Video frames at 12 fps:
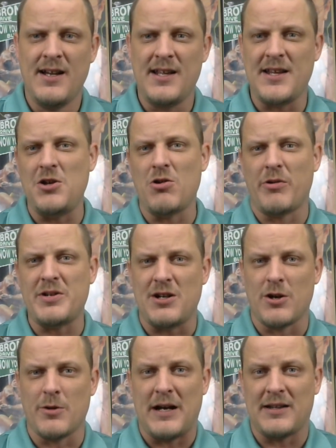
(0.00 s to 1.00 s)
And then you always
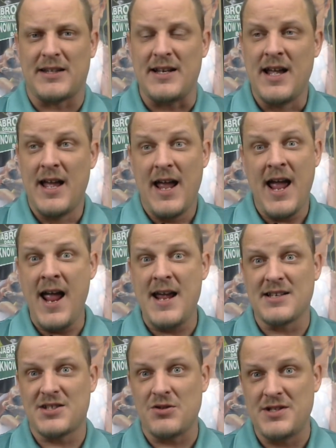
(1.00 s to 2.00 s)
hear about the,
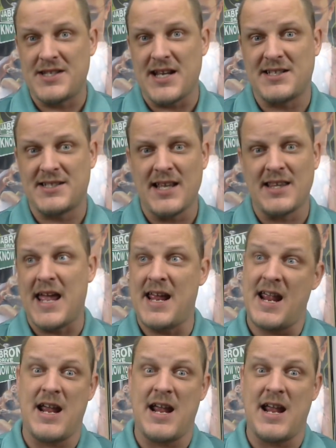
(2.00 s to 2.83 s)
"Hey, as soon as they said that,